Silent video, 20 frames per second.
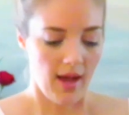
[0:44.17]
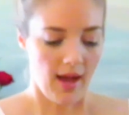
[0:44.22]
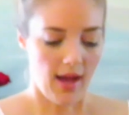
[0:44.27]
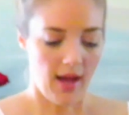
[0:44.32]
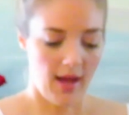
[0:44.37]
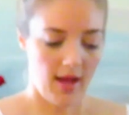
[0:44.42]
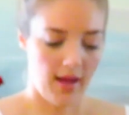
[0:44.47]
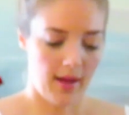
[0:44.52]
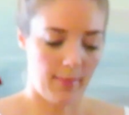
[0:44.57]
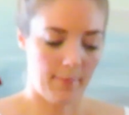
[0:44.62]

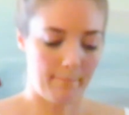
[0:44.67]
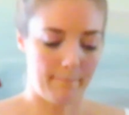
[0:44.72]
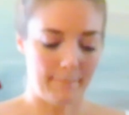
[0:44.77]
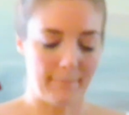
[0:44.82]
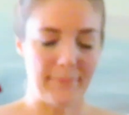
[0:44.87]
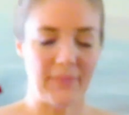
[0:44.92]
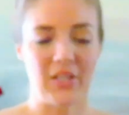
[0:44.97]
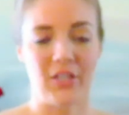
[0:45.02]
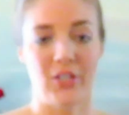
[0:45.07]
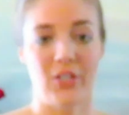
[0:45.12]

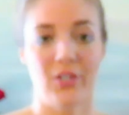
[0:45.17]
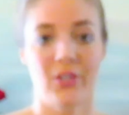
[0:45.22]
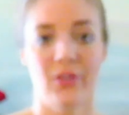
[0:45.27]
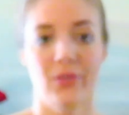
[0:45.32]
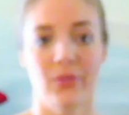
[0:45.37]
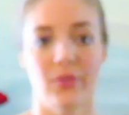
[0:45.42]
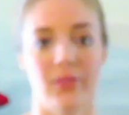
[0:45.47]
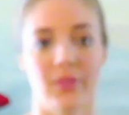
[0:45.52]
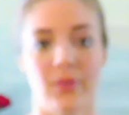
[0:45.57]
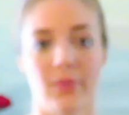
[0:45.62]

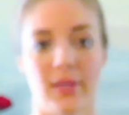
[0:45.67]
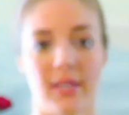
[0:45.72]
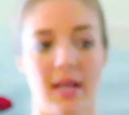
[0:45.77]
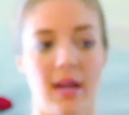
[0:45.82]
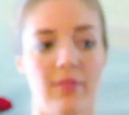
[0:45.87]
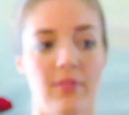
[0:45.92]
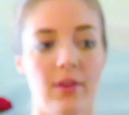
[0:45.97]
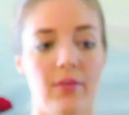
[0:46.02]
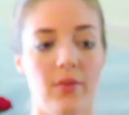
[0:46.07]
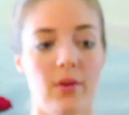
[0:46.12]
The
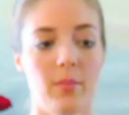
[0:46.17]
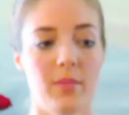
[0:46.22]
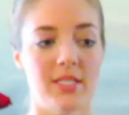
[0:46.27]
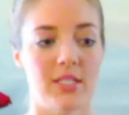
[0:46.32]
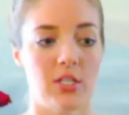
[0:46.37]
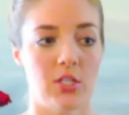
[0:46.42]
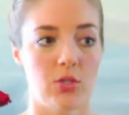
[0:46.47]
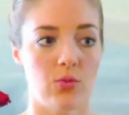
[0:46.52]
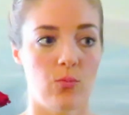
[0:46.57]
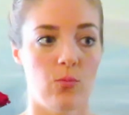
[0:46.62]
recovery room
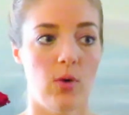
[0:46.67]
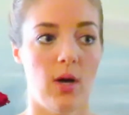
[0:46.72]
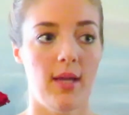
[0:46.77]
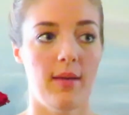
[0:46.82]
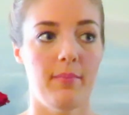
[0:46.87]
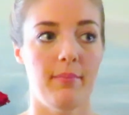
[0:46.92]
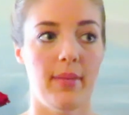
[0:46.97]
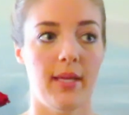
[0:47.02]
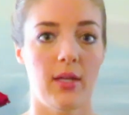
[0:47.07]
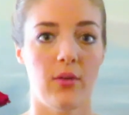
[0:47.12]
is just
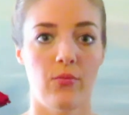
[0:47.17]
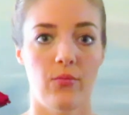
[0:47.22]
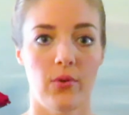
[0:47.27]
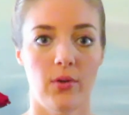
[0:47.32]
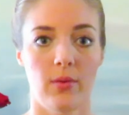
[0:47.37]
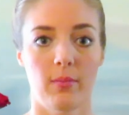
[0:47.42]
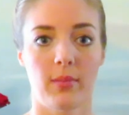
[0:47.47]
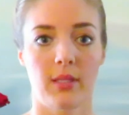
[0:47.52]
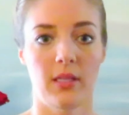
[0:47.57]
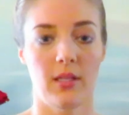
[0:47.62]
one big
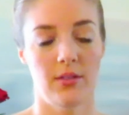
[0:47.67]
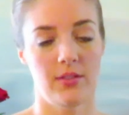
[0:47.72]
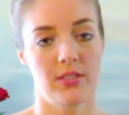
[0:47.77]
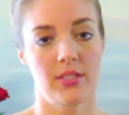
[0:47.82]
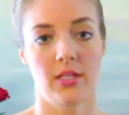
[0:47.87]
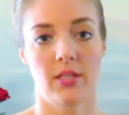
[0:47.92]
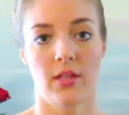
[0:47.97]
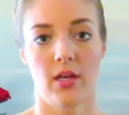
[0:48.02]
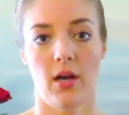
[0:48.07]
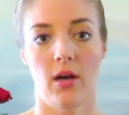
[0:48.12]
room close
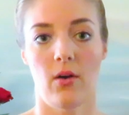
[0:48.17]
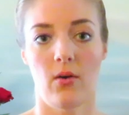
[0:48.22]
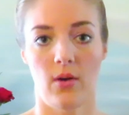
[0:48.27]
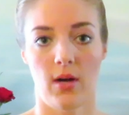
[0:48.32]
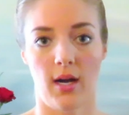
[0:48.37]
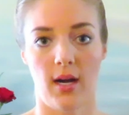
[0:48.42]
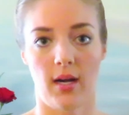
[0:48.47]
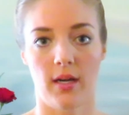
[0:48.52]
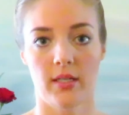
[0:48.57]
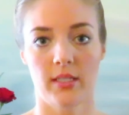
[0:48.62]
to the
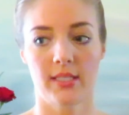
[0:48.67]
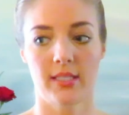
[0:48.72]
OR.